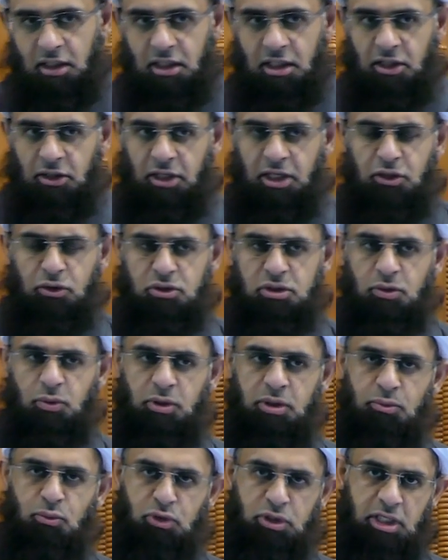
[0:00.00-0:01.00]
Now, I used the
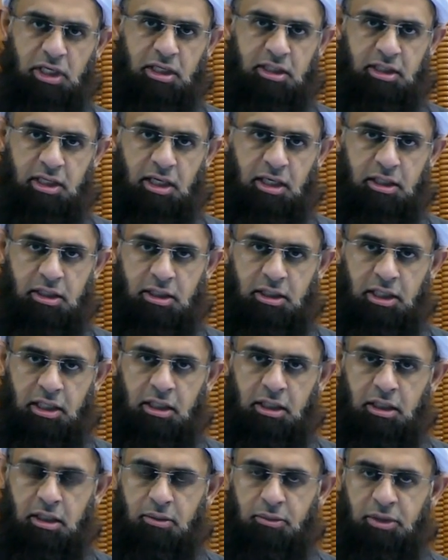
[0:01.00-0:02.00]
word mut'a the other
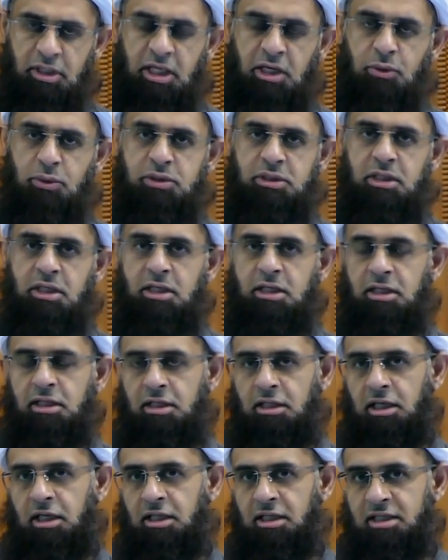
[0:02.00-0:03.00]
day, but that was in
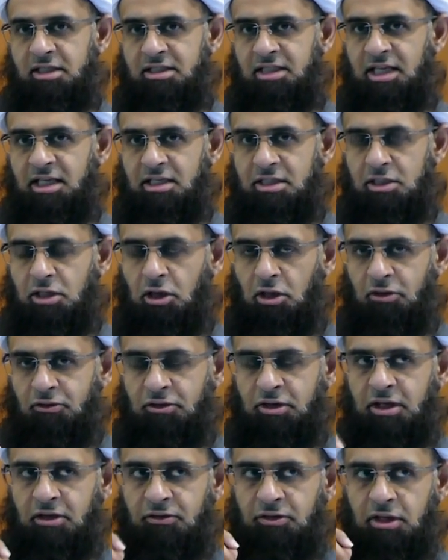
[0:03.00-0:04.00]
the sense
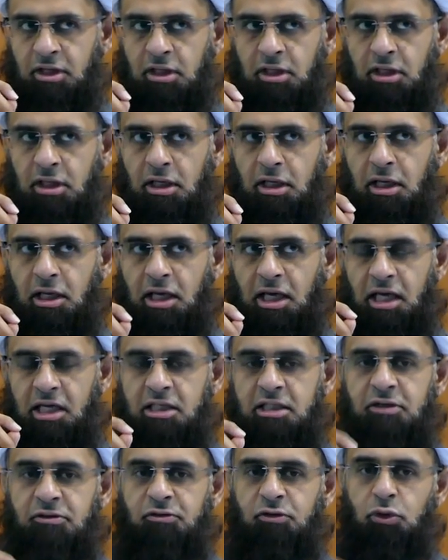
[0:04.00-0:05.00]
of giving a
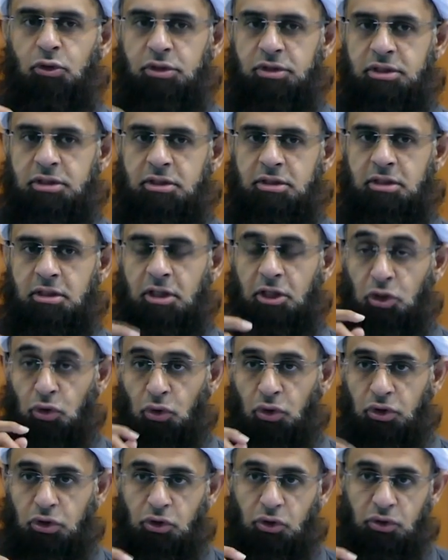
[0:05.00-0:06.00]
divorced
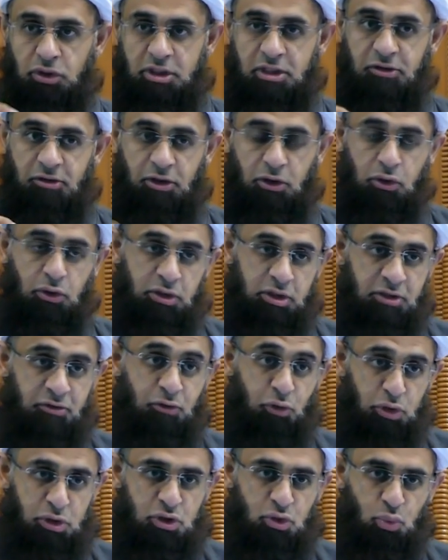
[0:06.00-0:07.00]
your
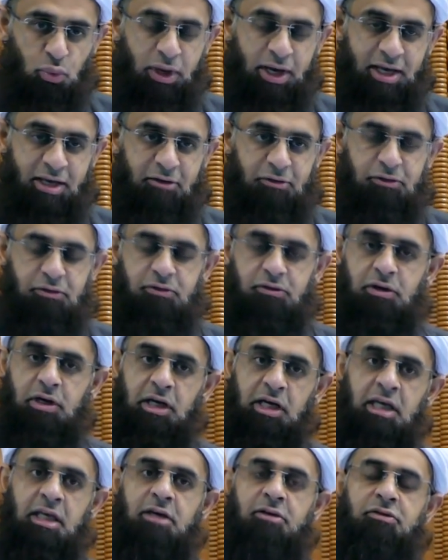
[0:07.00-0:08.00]
divorced wife
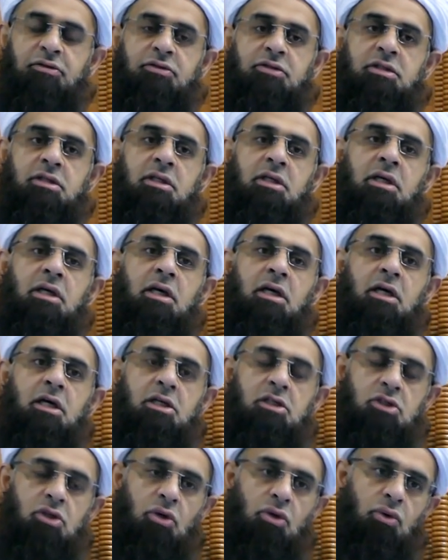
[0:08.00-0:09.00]
a gift.
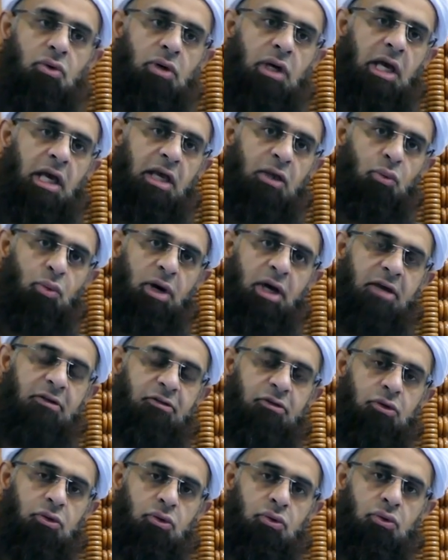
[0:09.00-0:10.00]
So, a wife
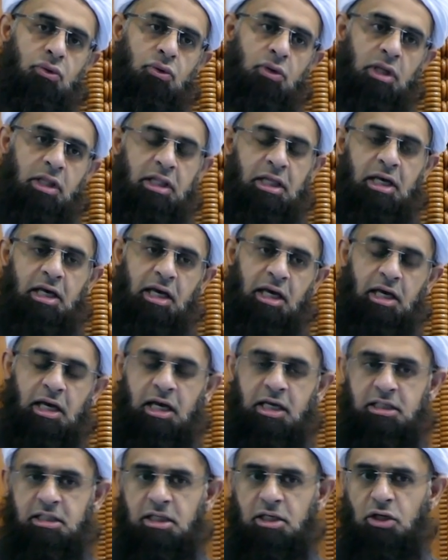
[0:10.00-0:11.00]
who there
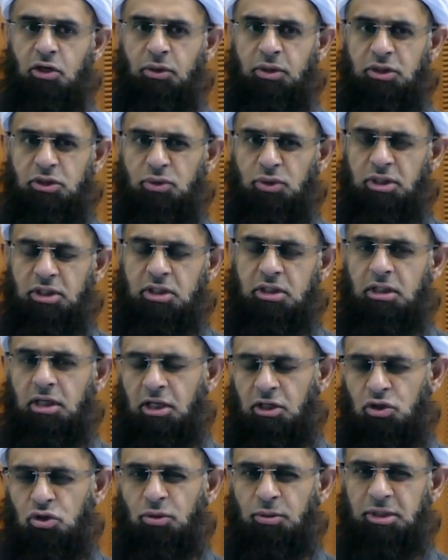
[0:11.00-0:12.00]
I didn't go into it
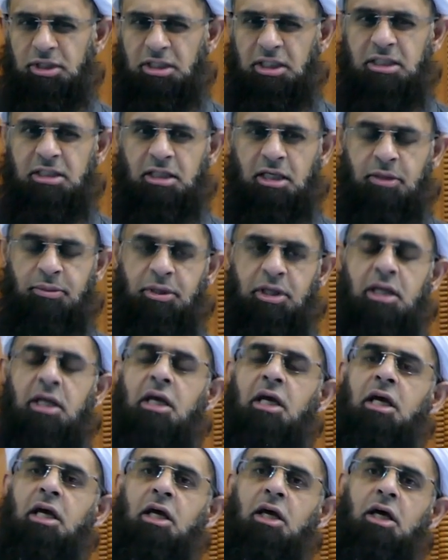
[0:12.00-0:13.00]
in too much detail, but
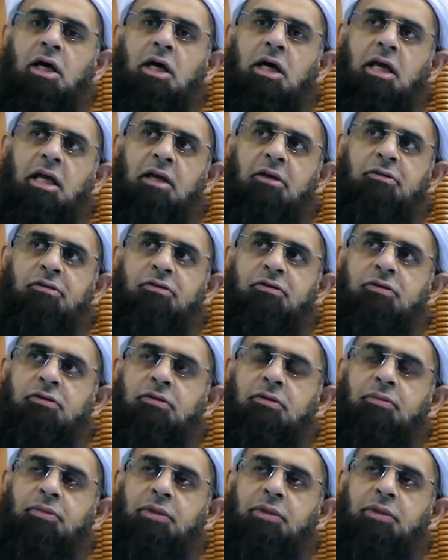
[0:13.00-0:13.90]
if